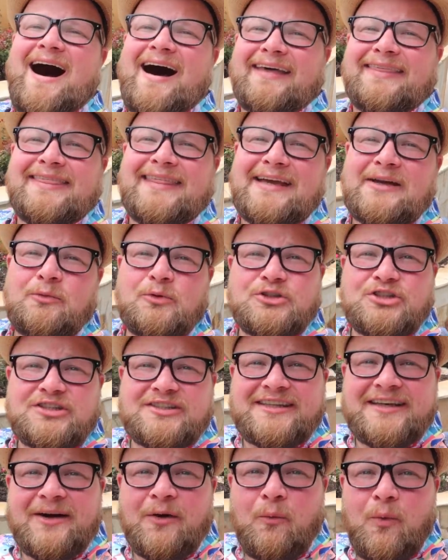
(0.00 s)
I think we're
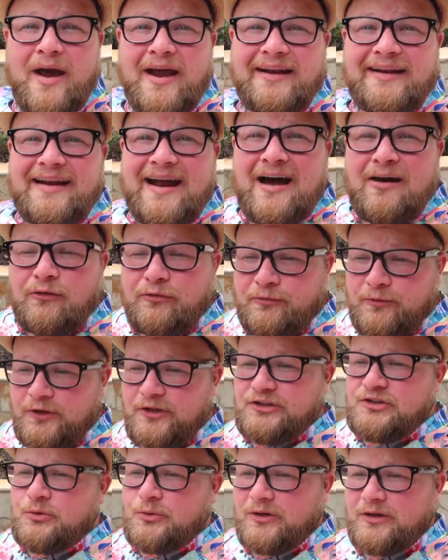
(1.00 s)
just gonna wait it out for
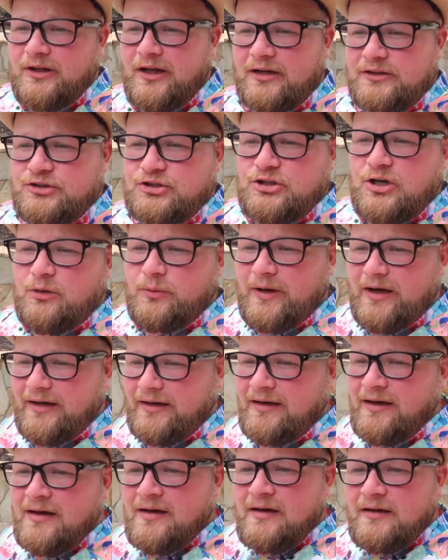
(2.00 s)
the two o'clock
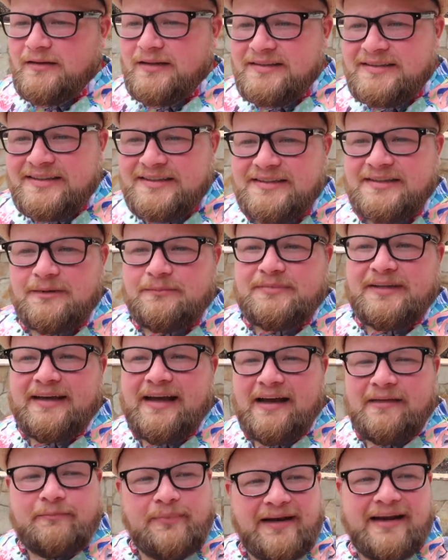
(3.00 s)
showing. This is
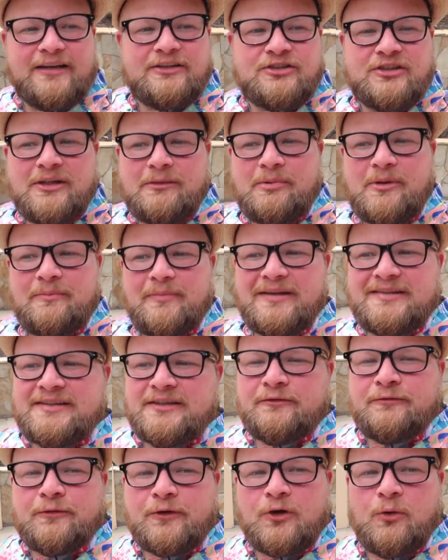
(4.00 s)
something I've been actually been
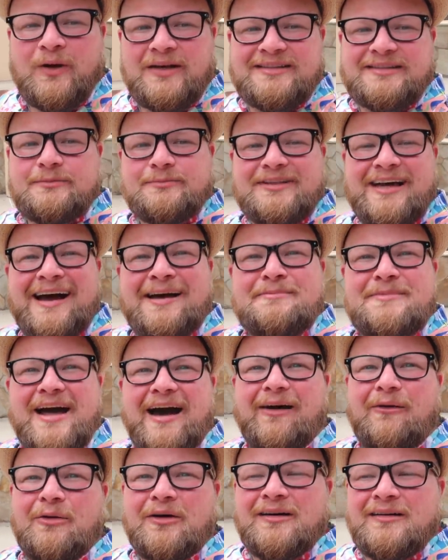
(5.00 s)
missing for quite some time
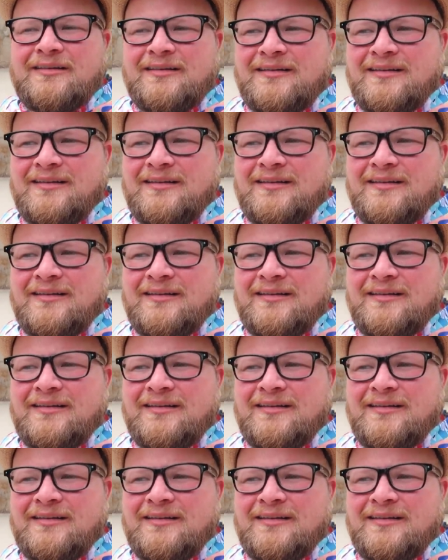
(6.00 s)
now.